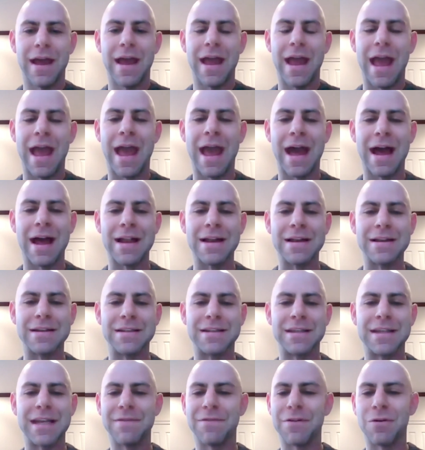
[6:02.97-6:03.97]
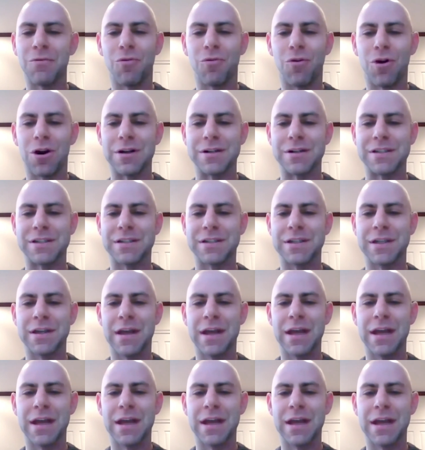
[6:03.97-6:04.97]
And even
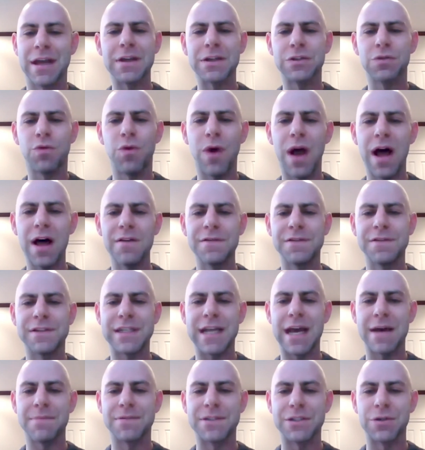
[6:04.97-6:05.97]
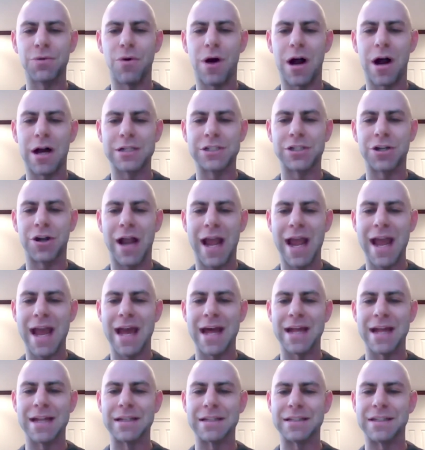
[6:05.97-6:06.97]
worse, here are the 12 steps to wash your
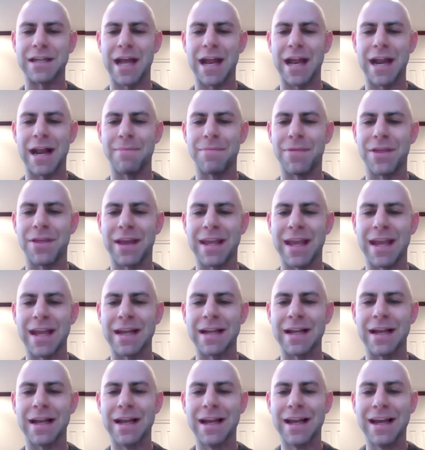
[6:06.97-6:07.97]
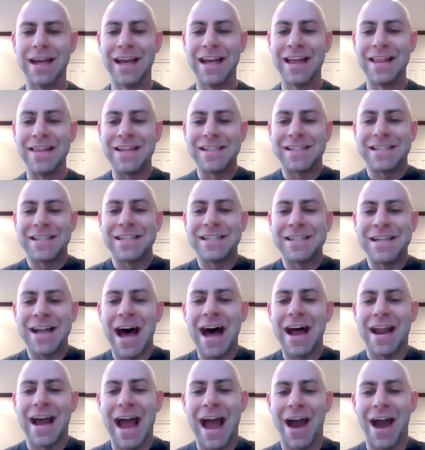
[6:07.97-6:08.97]
hands. And I'm thinking, this is
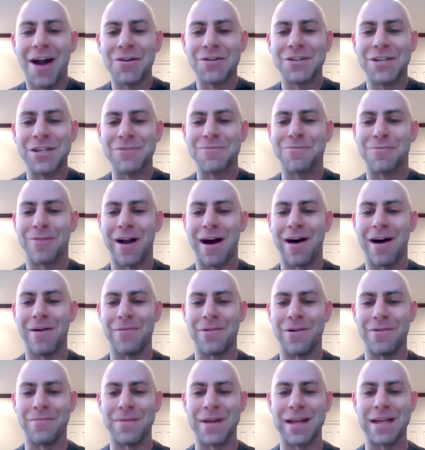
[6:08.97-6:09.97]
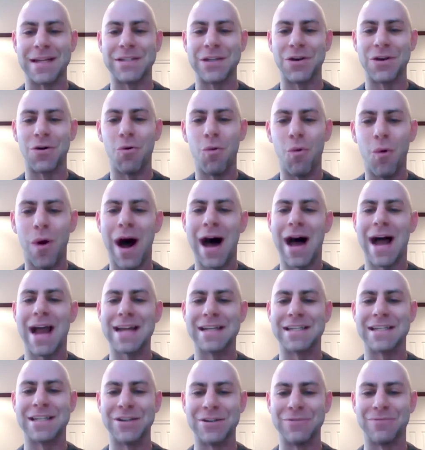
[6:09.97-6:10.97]
not a how-to problem. It's a
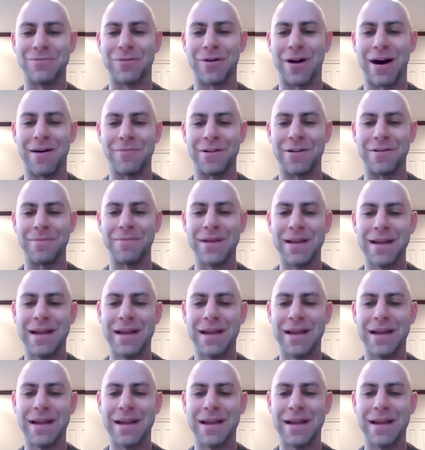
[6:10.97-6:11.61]
why-to problem.